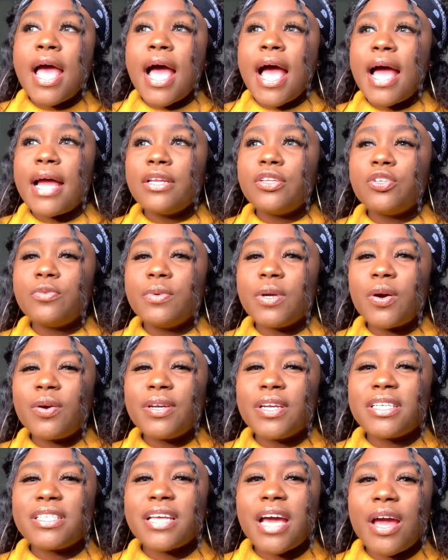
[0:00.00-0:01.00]
And to be
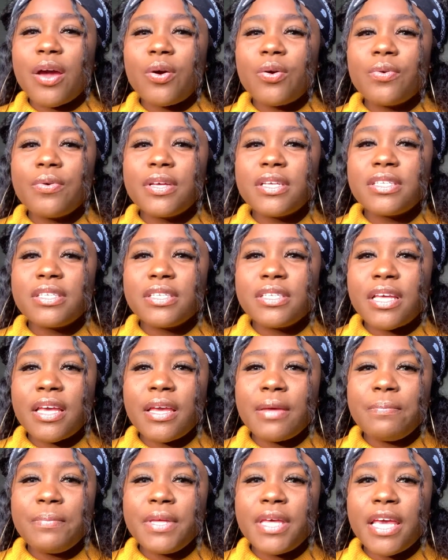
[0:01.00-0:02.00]
honest, I always
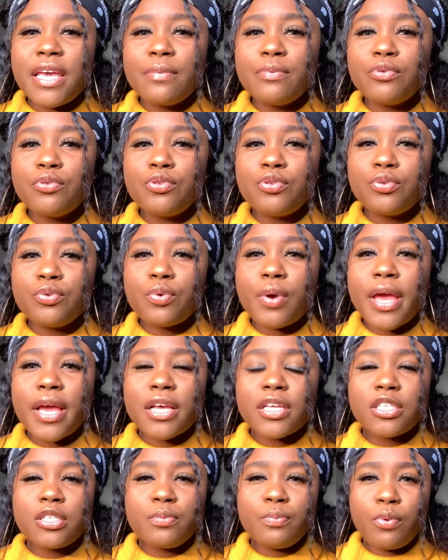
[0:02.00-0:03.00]
say be able to
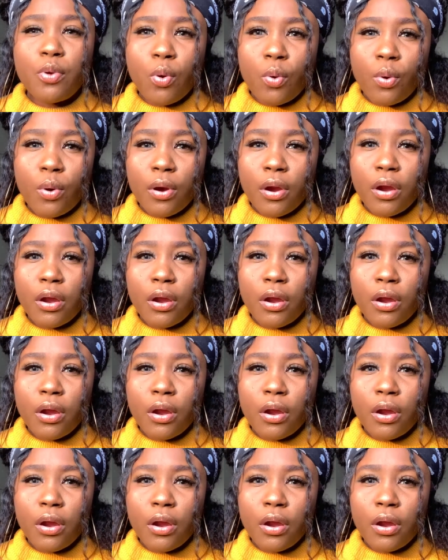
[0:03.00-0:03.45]
explore